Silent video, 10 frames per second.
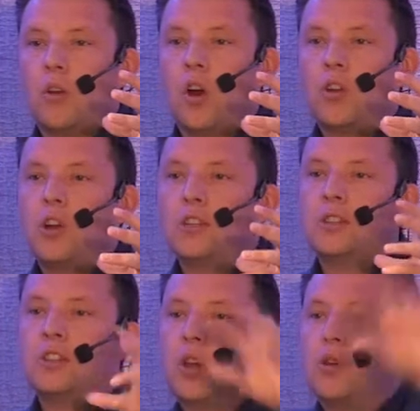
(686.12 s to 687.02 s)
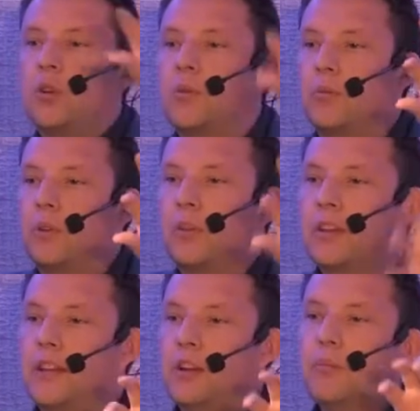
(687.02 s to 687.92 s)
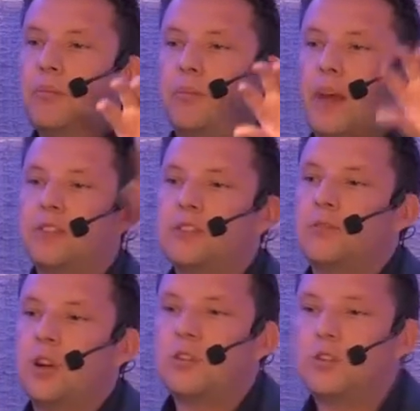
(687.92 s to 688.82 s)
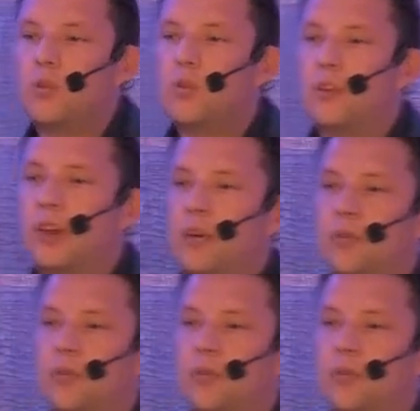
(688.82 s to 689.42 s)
not solo things. They're not panels of glass all on their